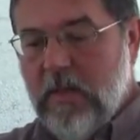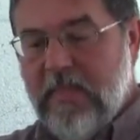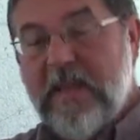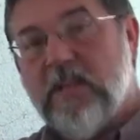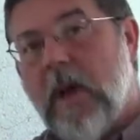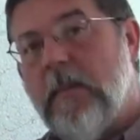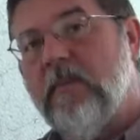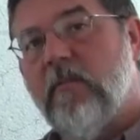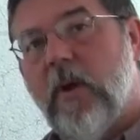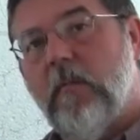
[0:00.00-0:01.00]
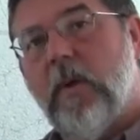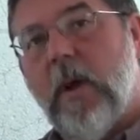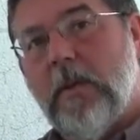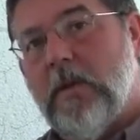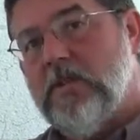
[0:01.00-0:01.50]
That's coming from
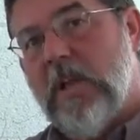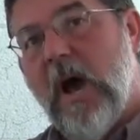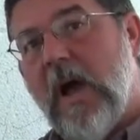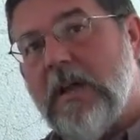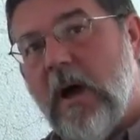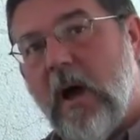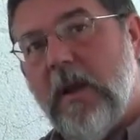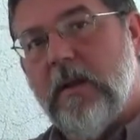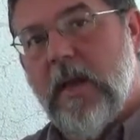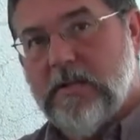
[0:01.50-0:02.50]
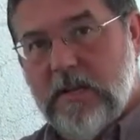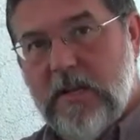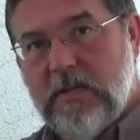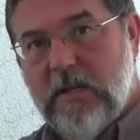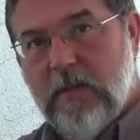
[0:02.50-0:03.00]
probably using iodine as a
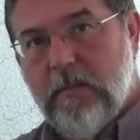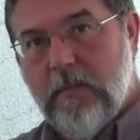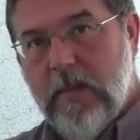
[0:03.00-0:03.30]
T-tip